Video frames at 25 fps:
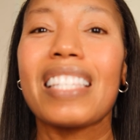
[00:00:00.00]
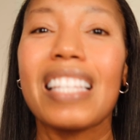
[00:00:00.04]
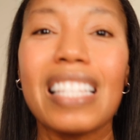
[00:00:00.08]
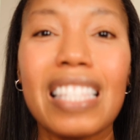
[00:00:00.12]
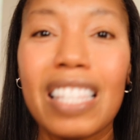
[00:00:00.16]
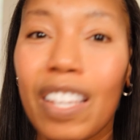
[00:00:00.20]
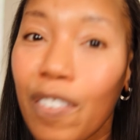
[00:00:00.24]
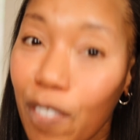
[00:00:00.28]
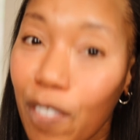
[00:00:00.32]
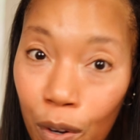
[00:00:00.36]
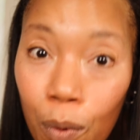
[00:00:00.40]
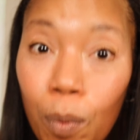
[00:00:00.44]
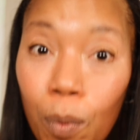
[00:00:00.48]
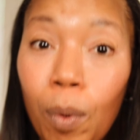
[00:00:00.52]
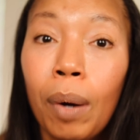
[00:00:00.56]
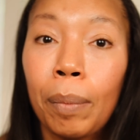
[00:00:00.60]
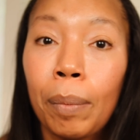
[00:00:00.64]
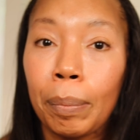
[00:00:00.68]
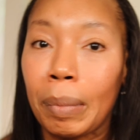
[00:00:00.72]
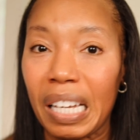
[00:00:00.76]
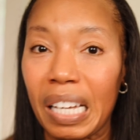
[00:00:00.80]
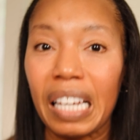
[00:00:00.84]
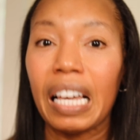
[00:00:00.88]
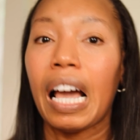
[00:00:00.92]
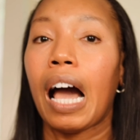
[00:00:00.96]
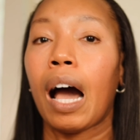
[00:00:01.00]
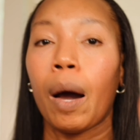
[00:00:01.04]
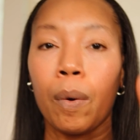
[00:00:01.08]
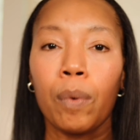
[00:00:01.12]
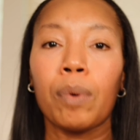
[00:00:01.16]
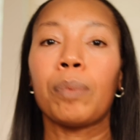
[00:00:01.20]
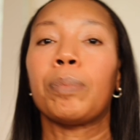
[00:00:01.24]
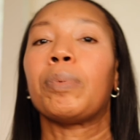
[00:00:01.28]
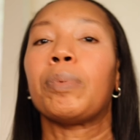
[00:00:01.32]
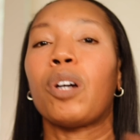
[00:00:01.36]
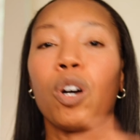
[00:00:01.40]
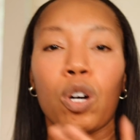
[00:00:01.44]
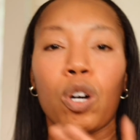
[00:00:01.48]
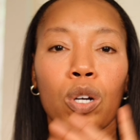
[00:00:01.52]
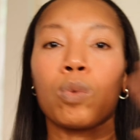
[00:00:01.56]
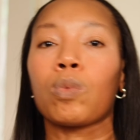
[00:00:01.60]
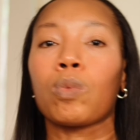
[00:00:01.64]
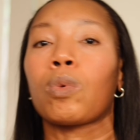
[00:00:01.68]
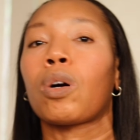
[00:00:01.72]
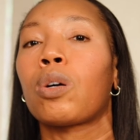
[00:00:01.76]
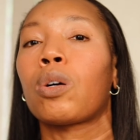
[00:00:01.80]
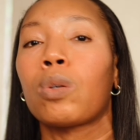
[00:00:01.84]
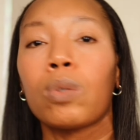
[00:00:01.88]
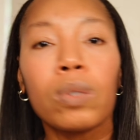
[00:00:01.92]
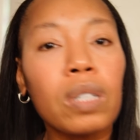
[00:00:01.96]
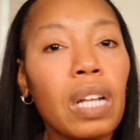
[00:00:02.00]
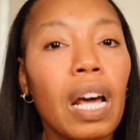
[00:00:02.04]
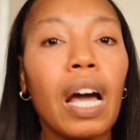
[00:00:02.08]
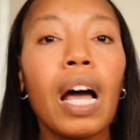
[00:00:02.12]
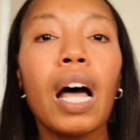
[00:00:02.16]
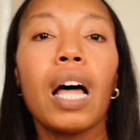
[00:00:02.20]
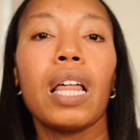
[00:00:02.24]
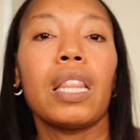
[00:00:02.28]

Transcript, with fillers: Because if it were me, I would be on the road